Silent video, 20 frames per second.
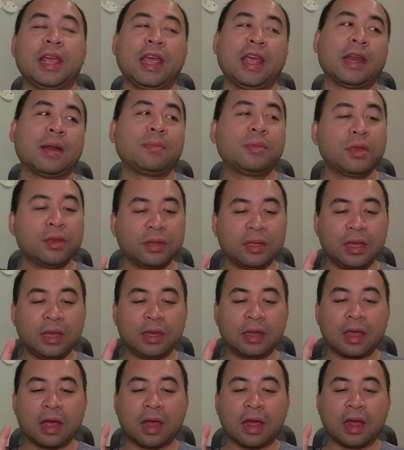and I'm
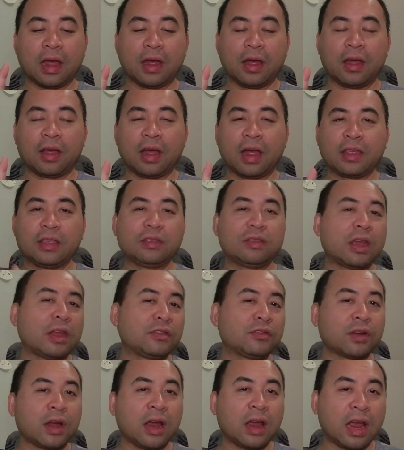using
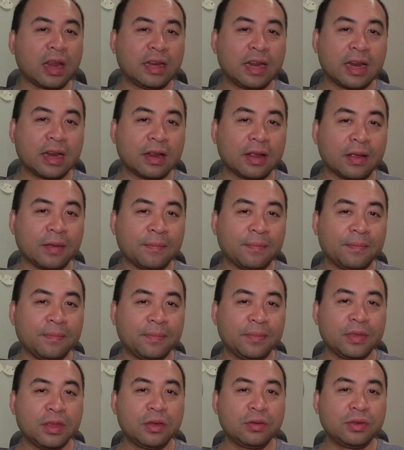I did a
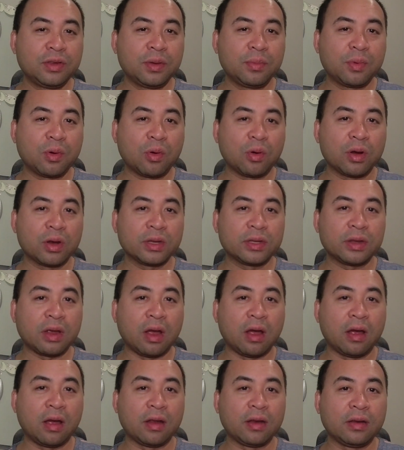YouTube course
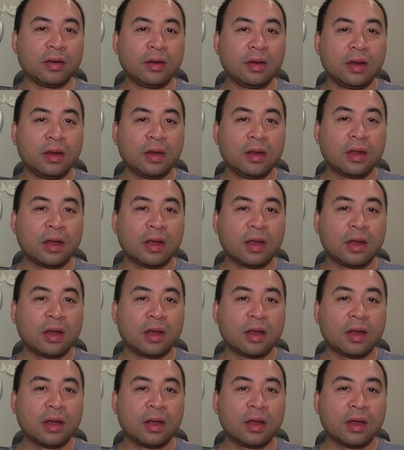on